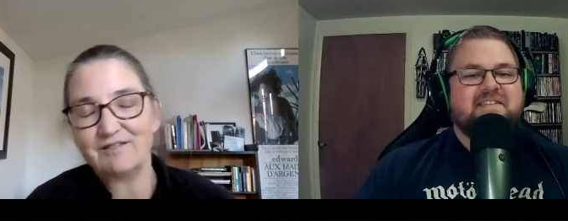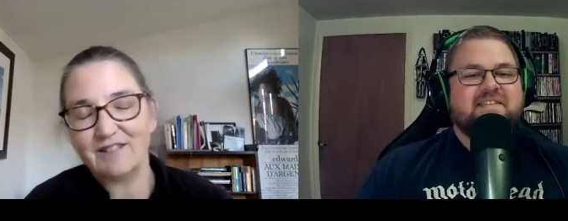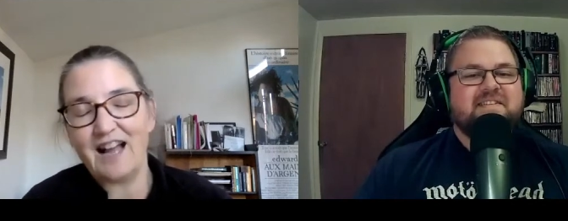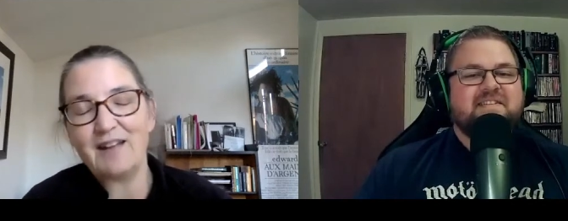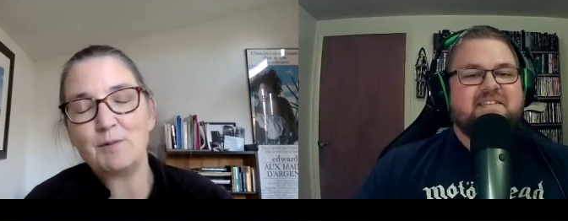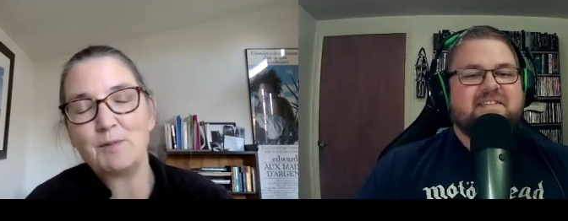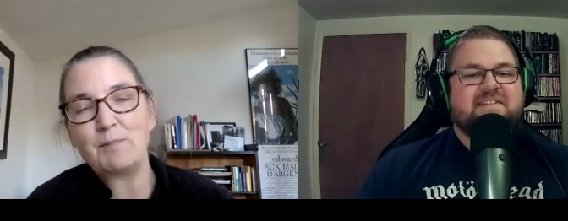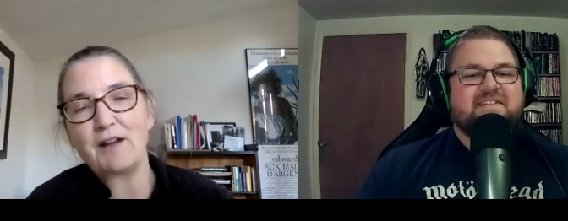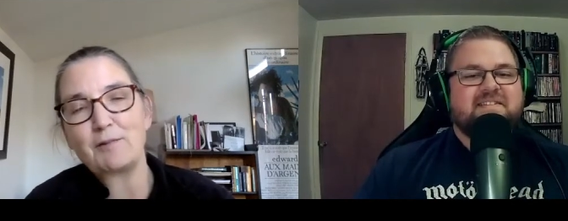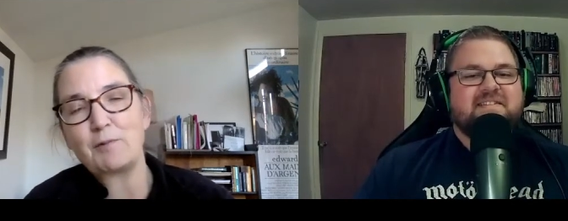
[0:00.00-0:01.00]
Speaker 1: know, I would be
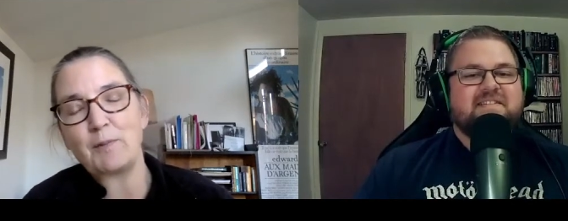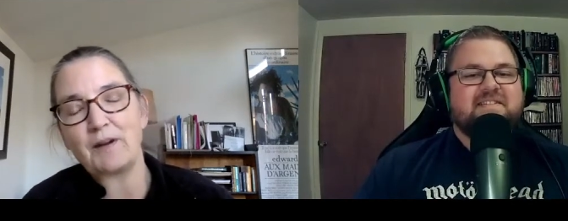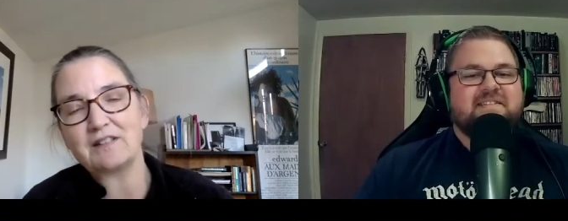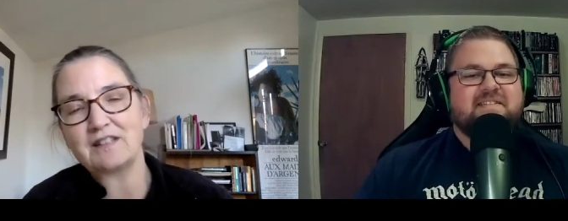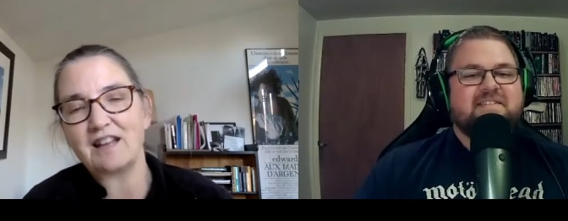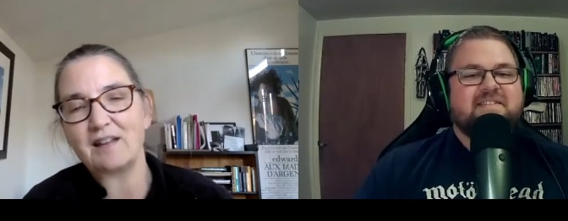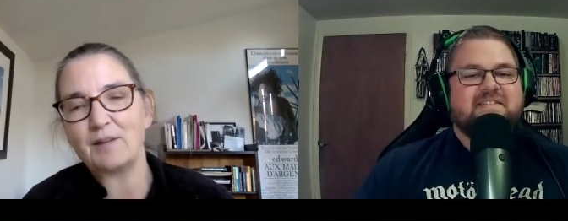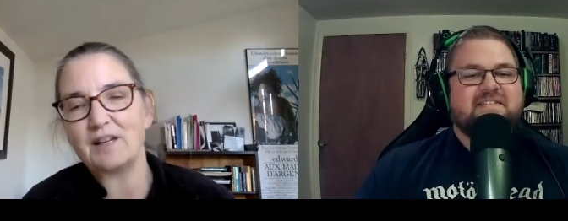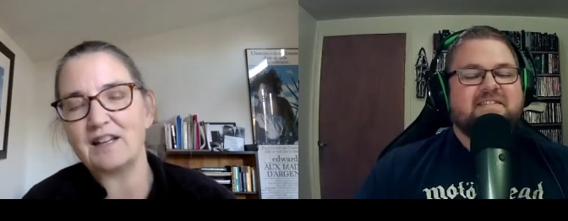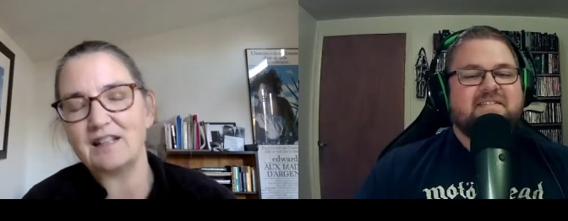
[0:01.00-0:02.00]
better prepared today,
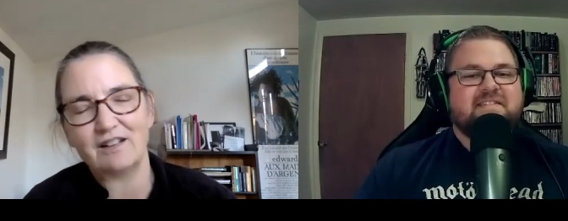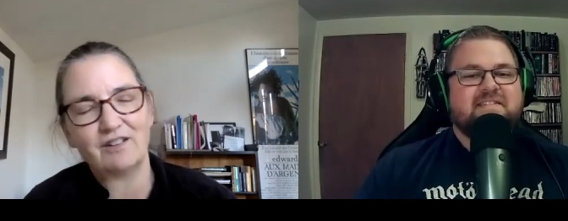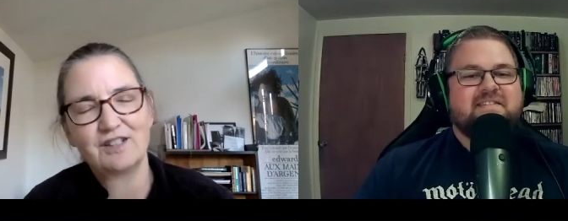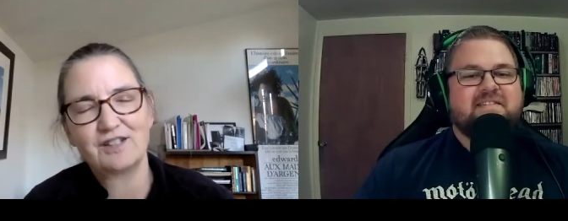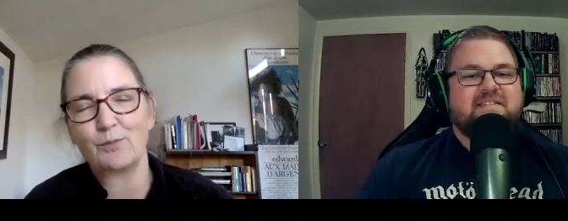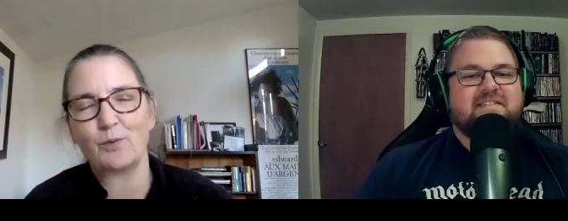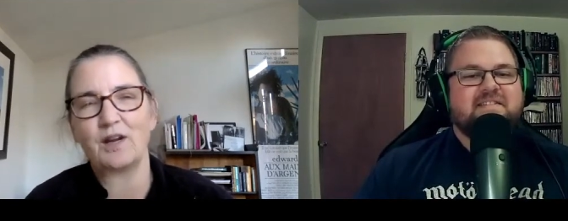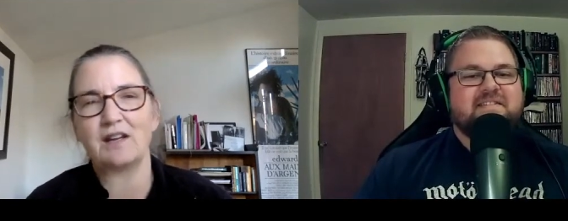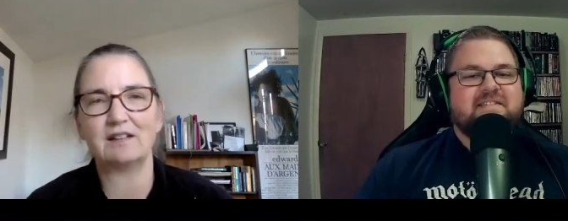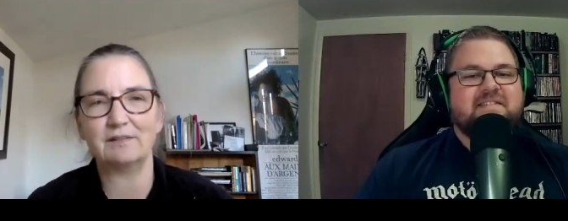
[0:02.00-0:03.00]
but you know, it's
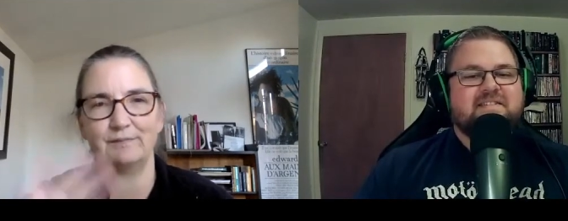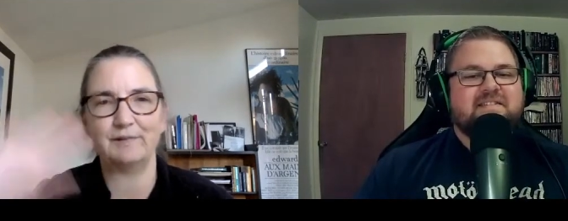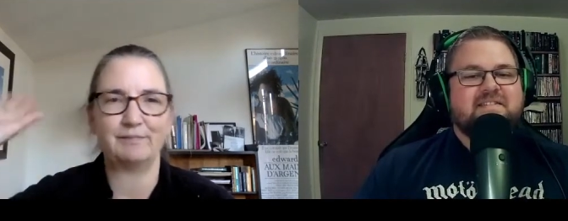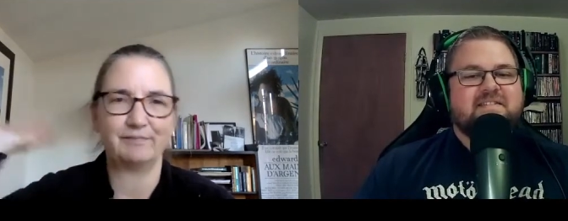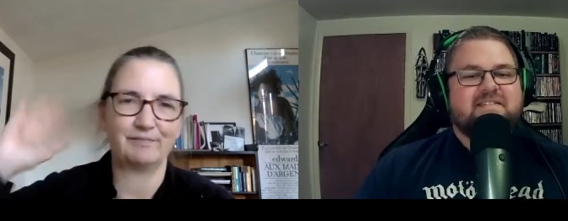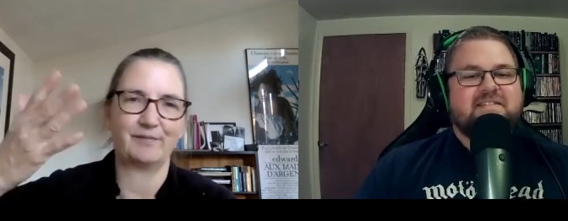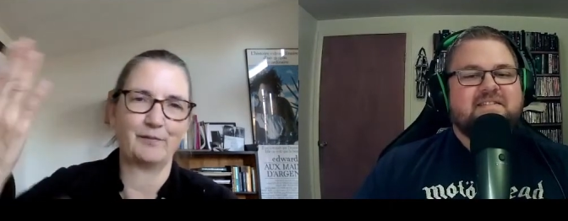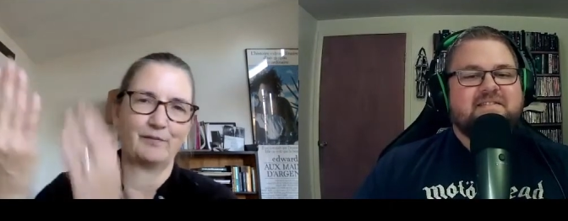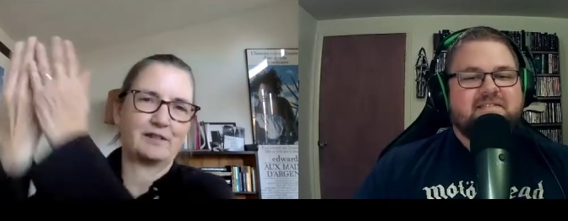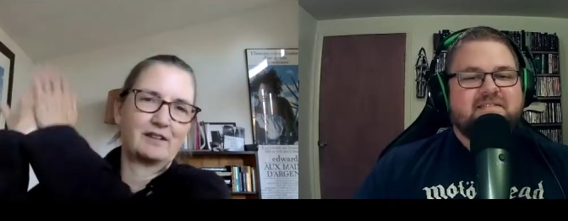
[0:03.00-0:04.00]
way,
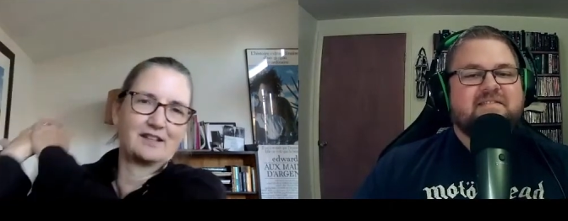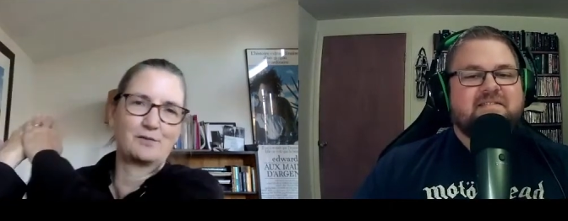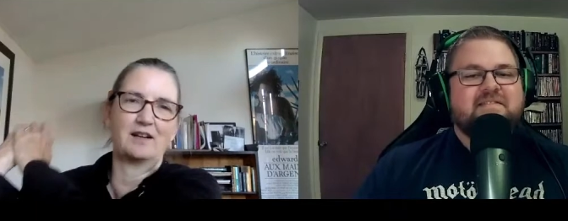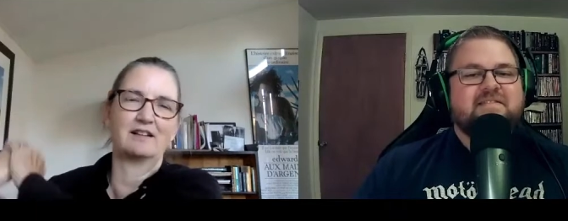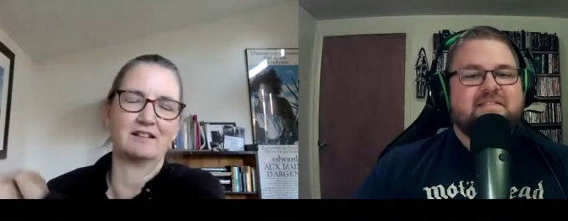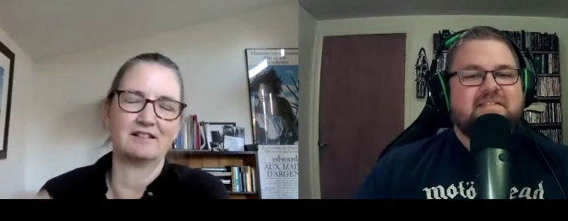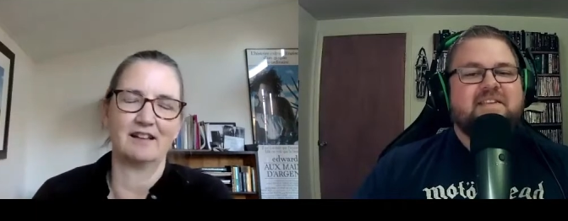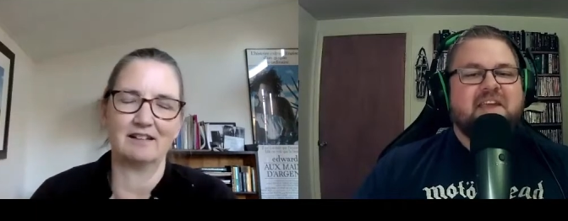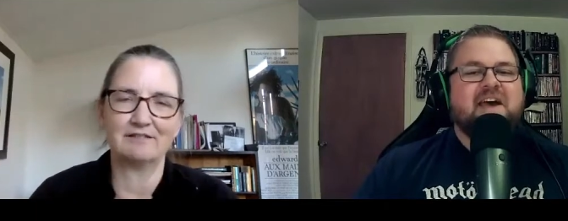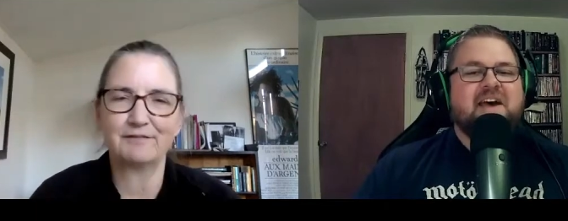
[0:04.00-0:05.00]
it's way gone now.
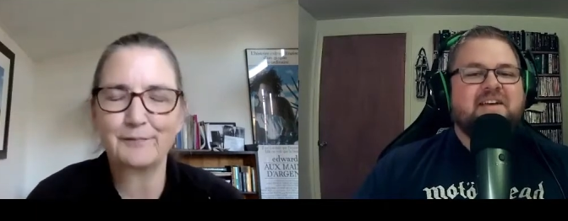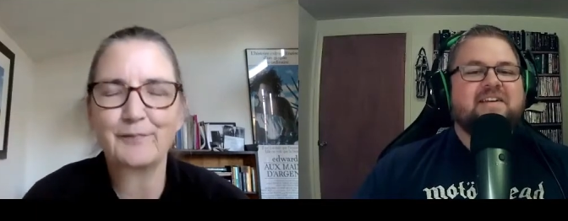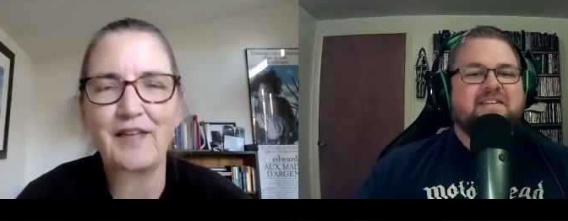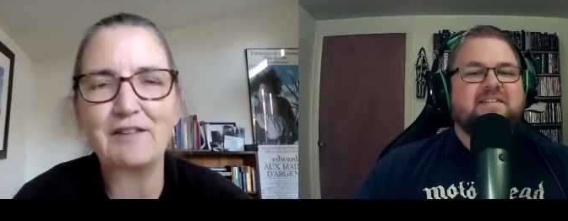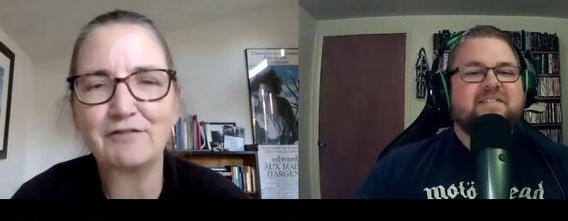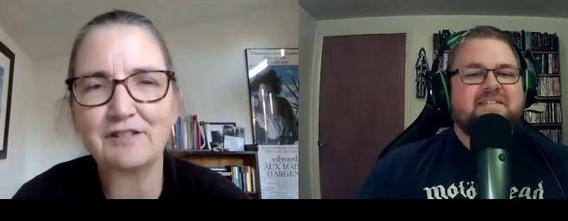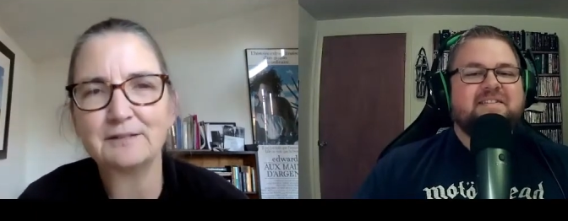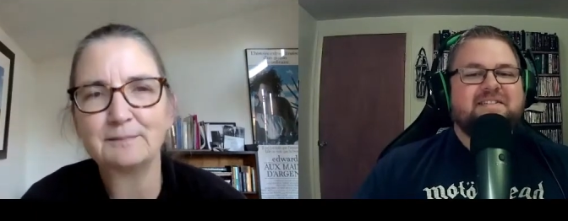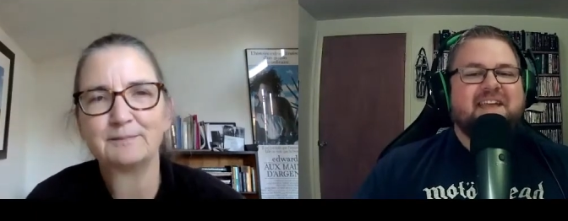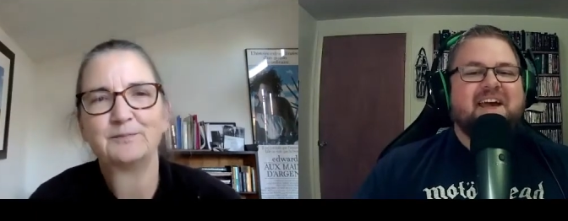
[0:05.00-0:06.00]
Yeah. Thankfully.
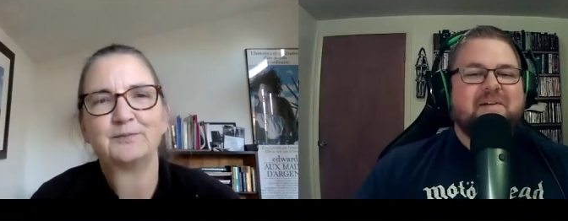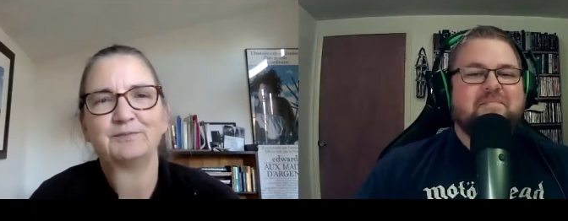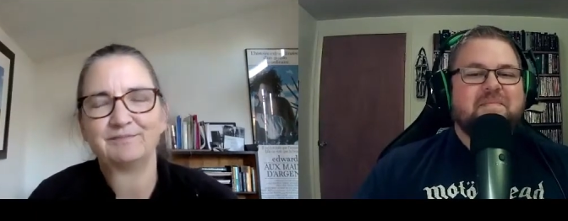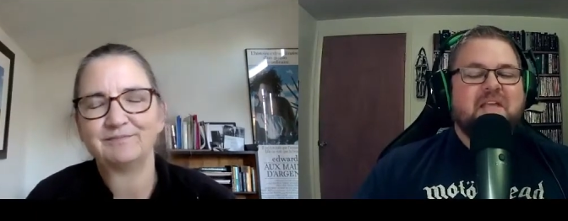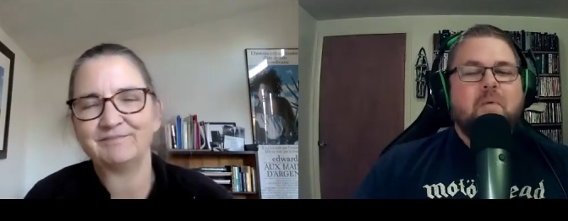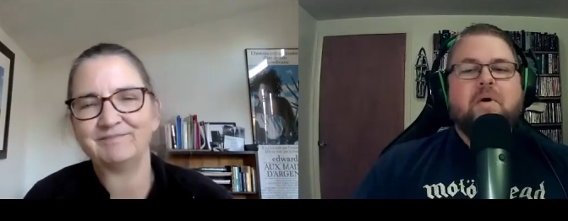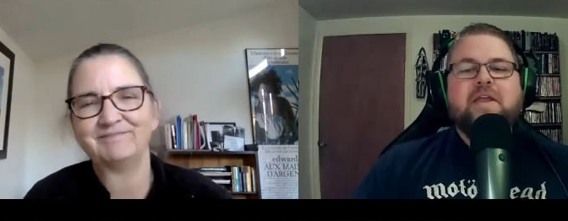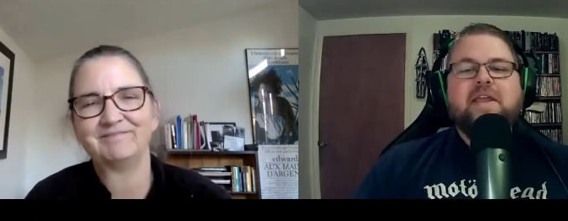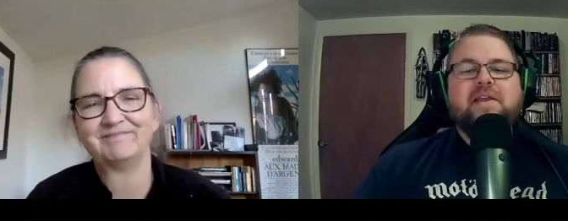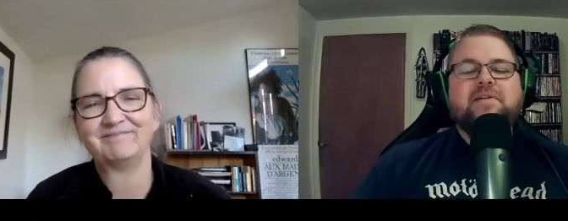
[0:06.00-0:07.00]
Speaker 2: Yeah. Well,
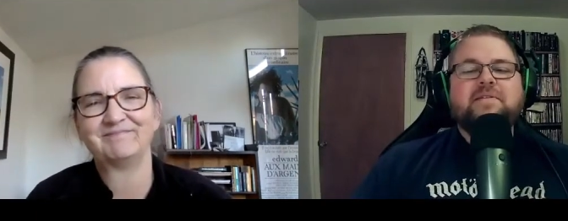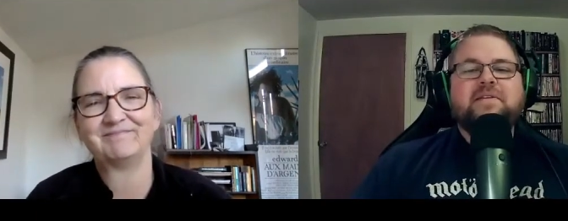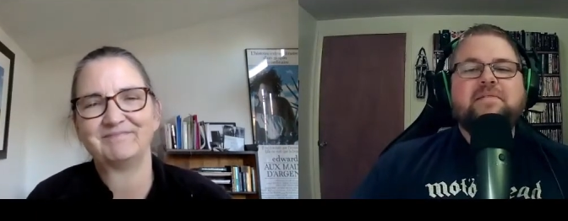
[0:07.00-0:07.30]
you know,